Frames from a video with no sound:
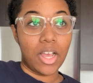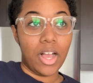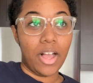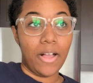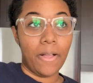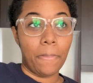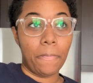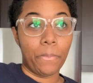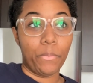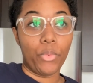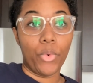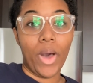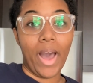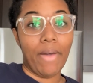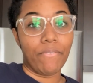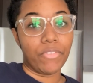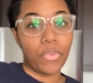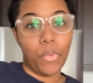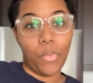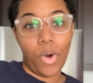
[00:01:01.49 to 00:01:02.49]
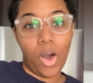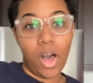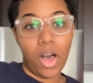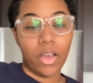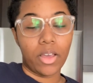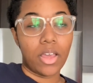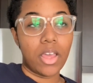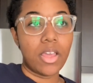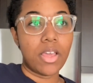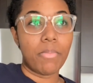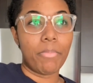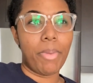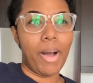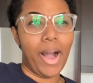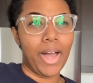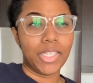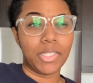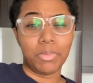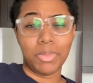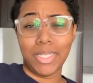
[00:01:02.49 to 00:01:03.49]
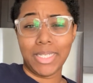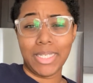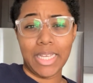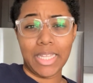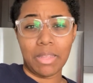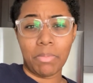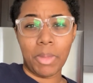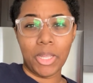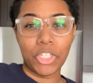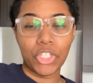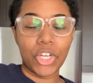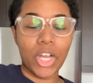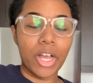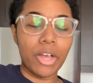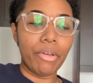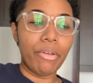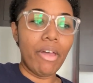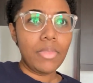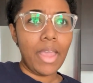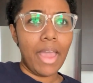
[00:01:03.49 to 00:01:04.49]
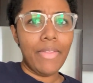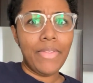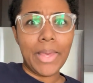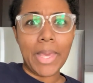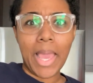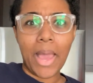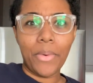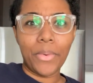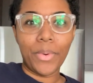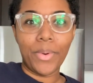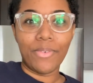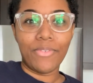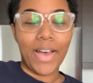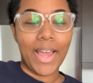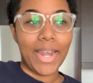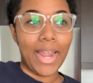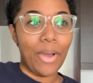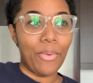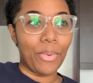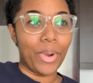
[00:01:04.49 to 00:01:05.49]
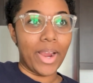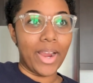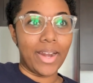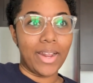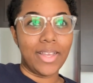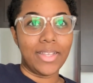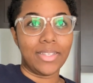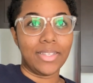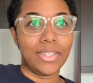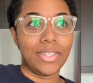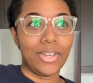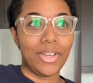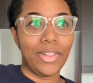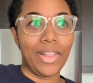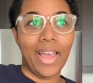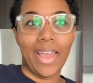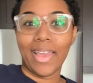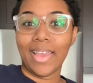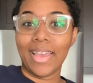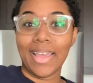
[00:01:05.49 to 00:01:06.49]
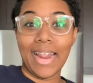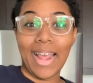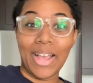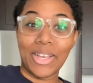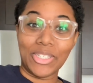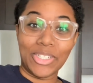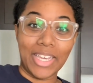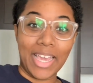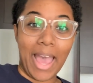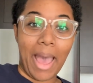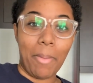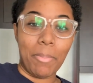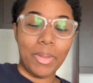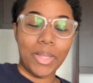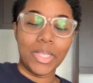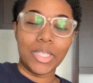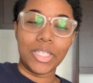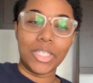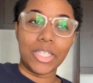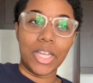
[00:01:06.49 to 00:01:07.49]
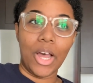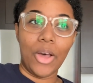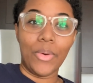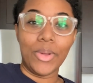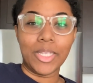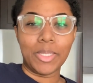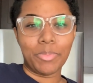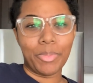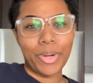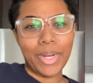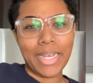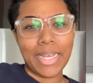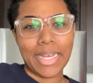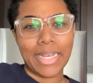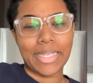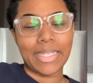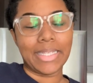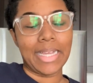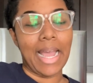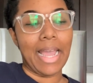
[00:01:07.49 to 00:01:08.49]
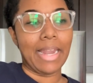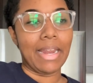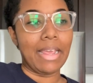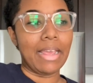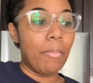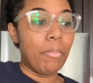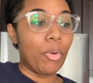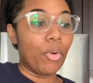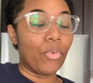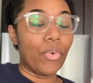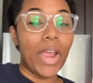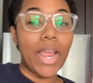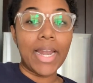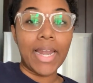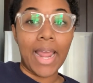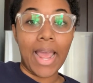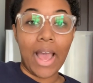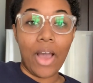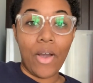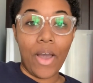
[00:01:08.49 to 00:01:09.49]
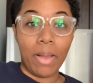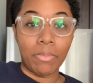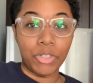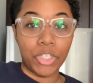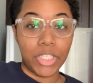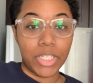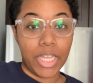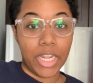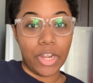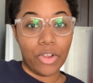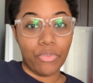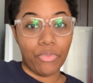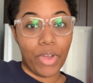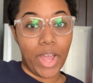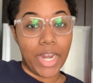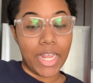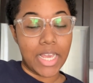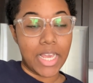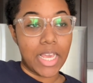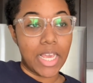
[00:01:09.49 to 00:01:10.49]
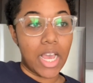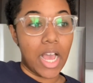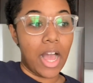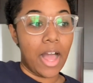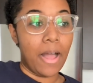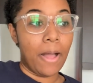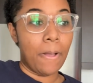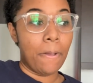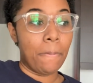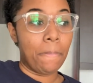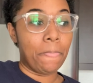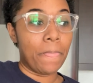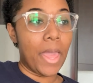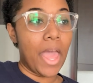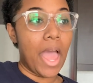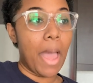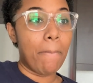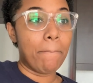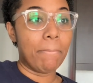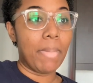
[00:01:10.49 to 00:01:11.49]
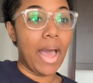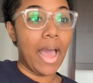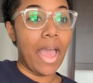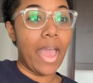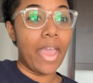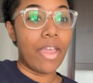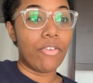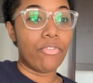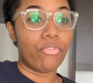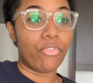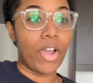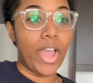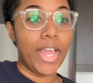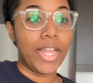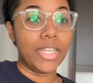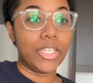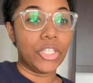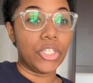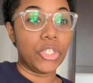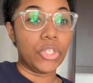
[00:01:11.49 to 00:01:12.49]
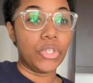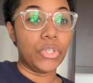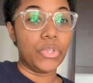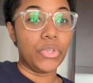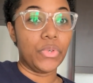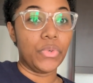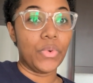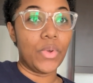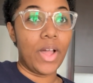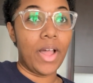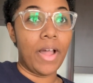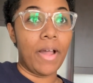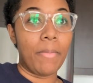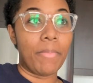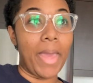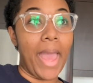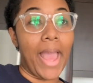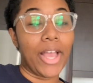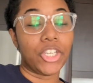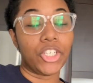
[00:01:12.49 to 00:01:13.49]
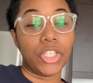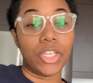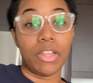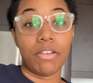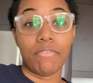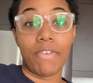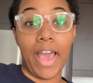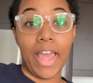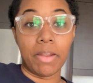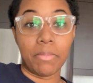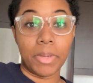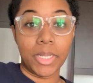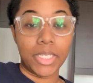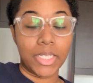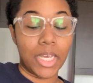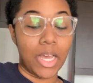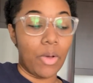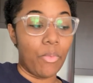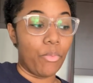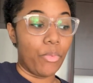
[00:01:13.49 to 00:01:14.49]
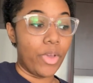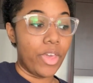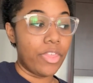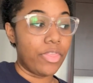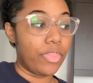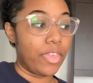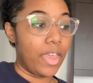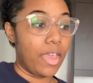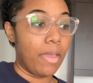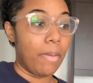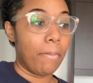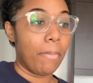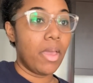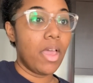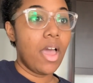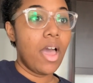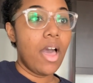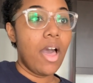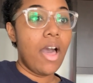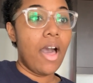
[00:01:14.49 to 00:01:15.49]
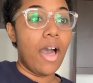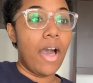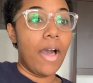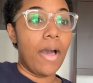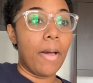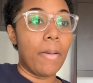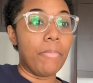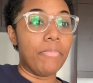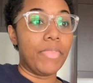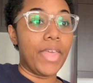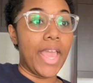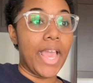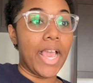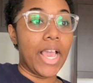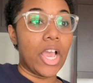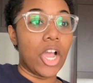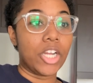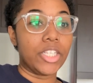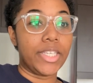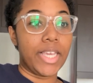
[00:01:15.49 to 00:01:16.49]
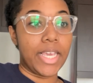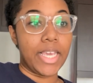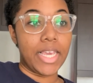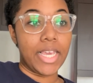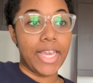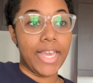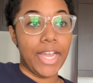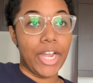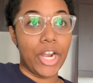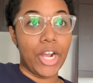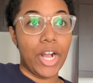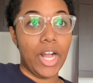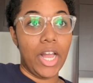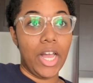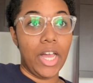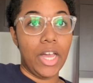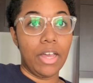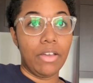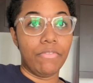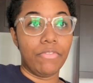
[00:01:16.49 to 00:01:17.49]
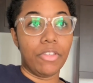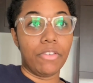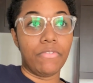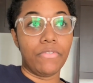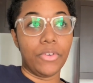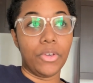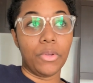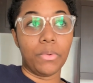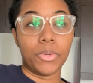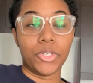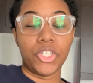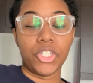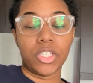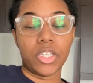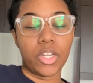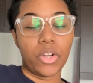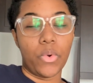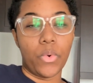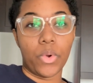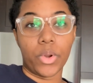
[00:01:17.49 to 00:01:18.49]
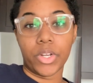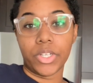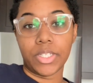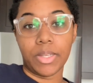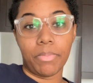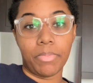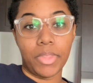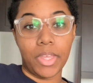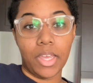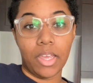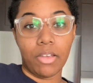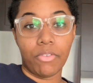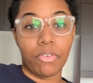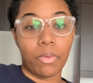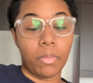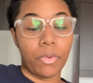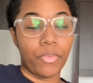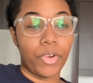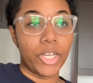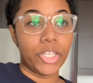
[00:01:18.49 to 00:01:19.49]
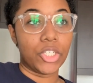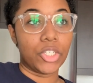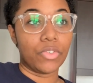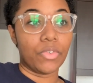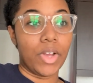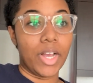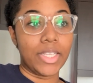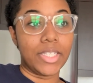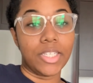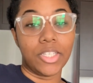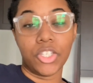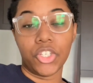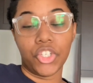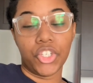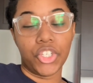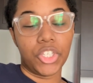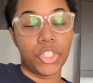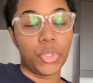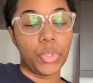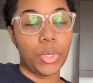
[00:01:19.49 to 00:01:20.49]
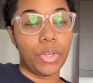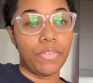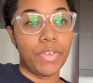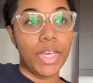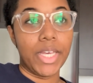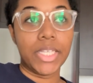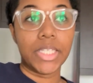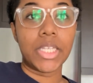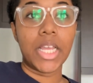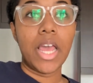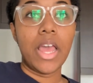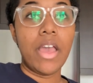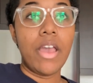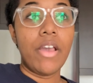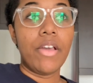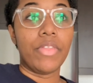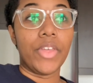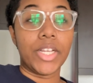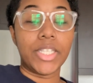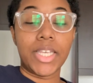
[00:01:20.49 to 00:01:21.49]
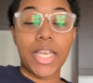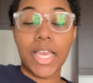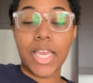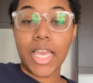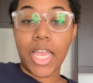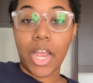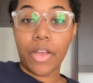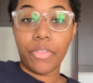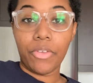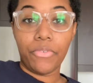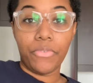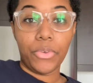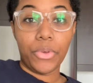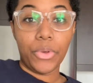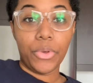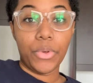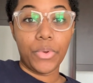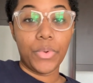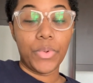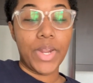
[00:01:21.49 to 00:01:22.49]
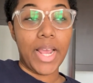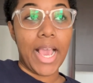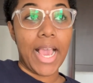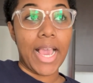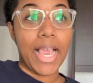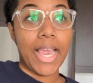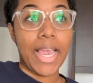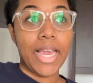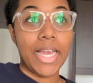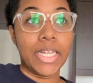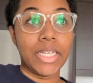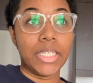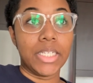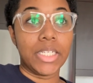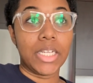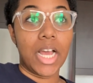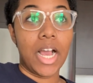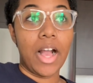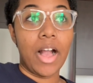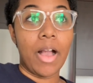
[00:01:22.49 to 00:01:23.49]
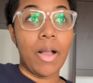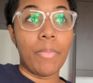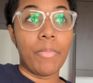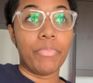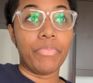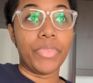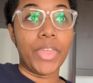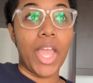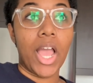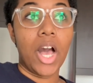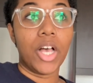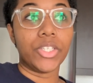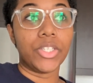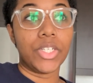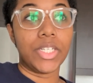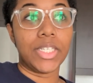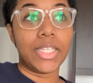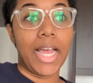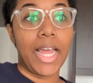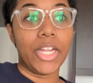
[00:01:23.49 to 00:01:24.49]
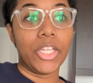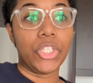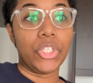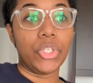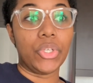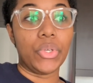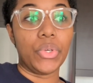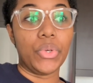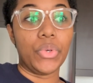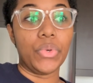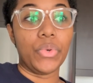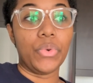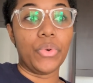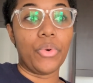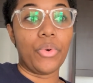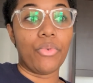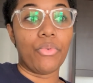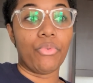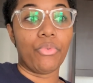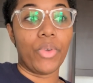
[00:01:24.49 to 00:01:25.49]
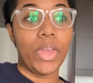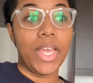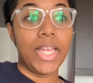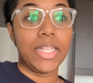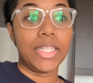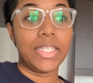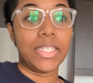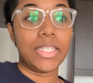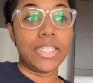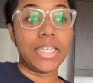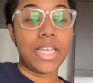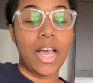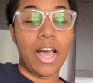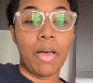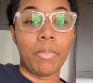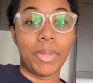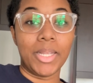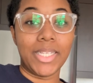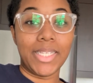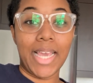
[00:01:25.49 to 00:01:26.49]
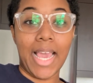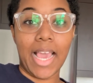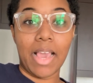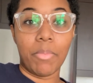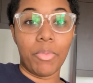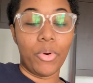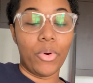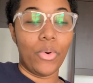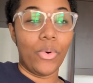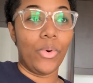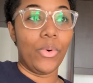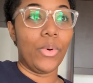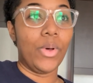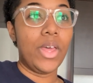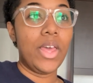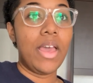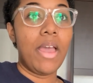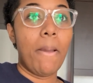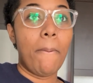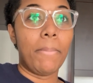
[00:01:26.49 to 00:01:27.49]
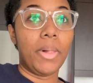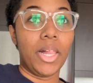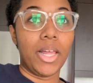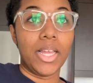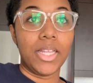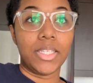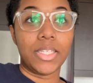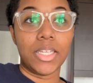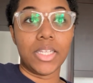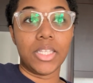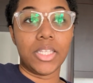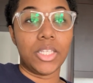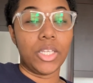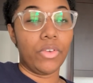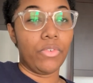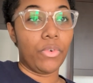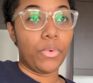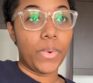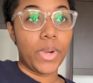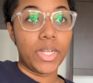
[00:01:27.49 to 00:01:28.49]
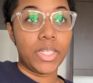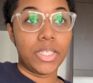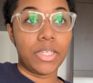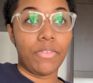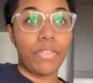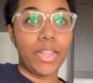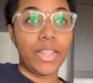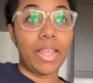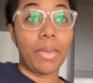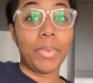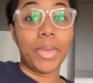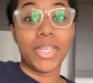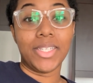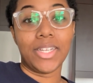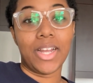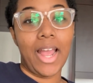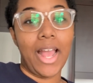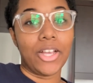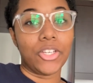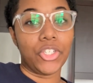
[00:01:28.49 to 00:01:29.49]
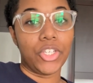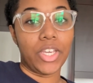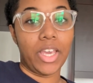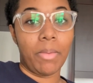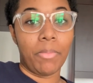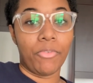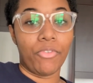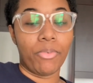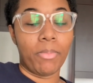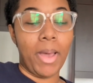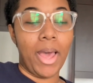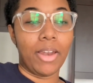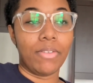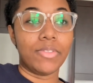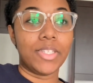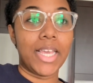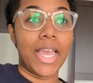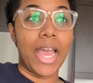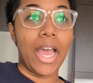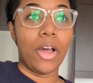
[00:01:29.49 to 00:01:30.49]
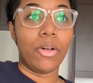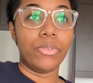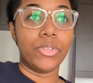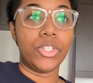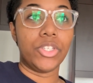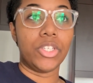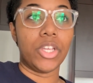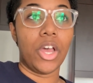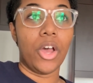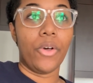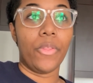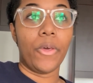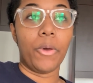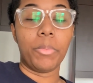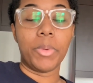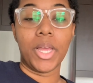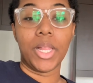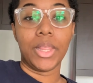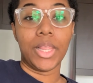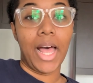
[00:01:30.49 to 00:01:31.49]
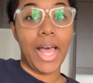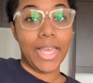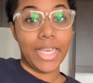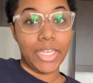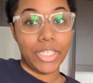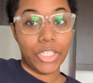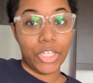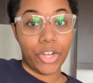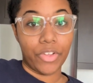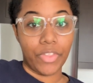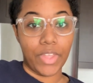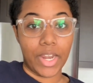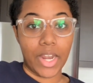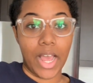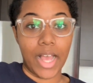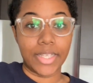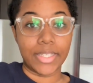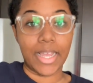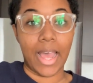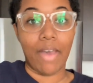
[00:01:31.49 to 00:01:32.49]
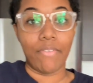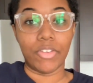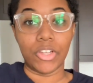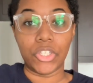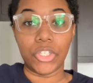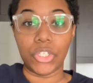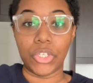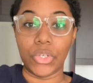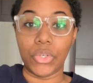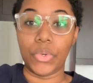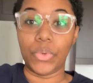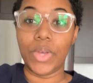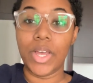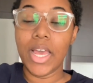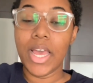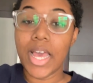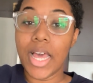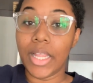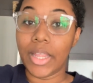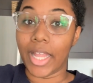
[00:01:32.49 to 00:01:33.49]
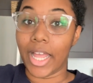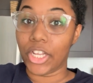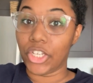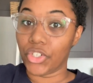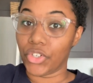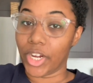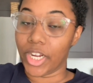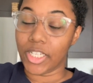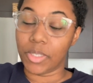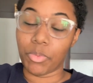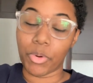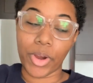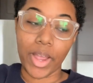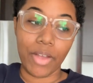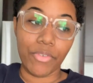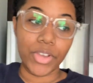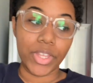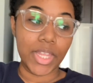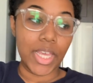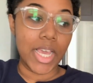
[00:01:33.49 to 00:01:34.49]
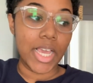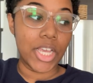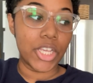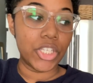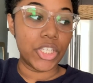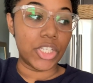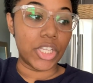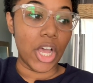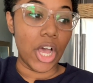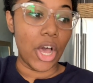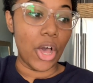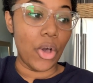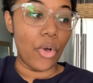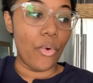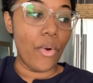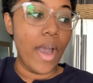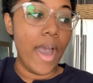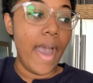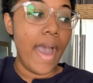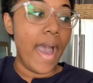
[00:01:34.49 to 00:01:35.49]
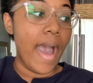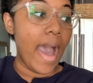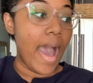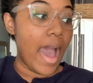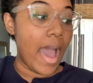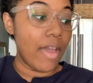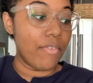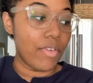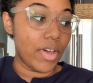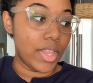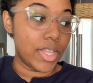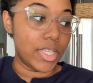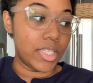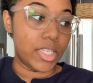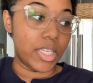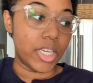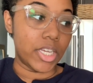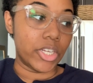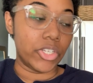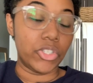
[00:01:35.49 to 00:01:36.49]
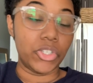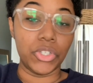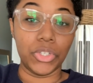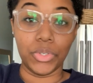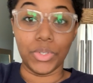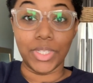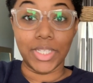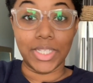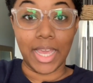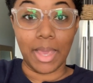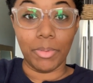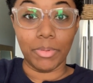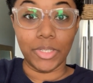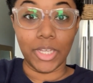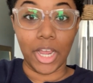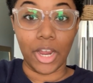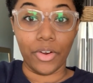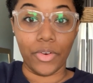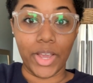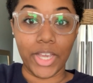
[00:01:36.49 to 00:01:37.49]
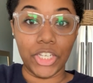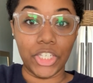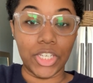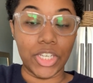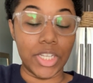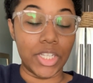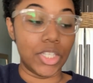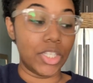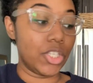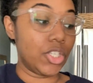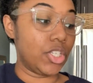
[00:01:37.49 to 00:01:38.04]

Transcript: Um, we'll have to walk possibly take the metro. And then, yeah, we won't find out where it is until like it actually happens. So it's pretty exciting. But right now, I'm just getting ready. Um, my friend who um, actually invited me to come with them. Um, they are taking care of the food. We're just gonna order something from a restaurant since it's just two of us. They're taking care of the food, and um, they also decided to rent um, a table plates and silverware and stuff like that because they're actually coming from out of town. So that'll be a lot easier than us having to like transport everything. So I volunteered to do the table decorations.